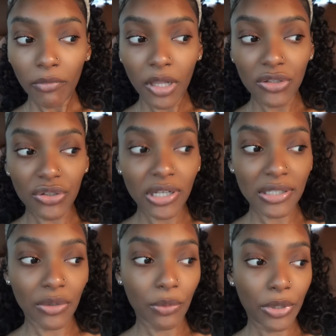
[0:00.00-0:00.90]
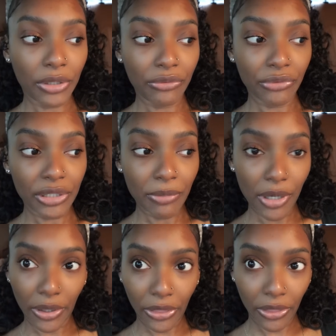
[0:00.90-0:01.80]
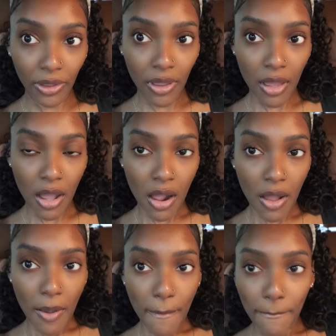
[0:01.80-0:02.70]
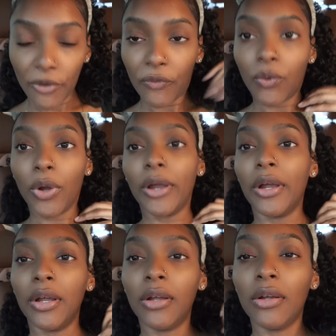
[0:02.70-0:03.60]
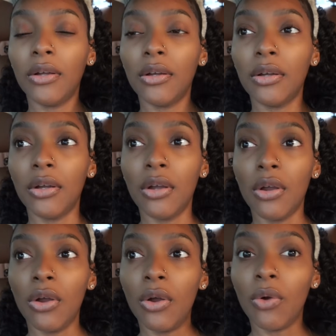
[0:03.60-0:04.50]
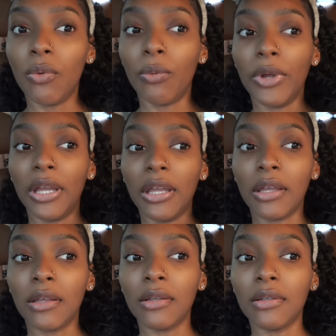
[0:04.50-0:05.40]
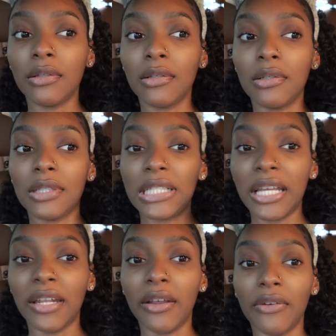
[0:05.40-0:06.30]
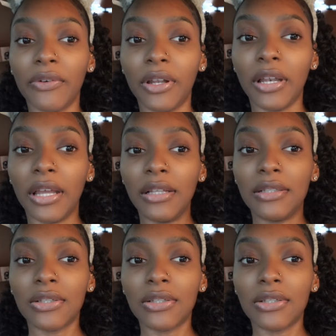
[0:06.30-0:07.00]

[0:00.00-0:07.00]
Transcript: Jurassic World Rebirth before we stay there for the night.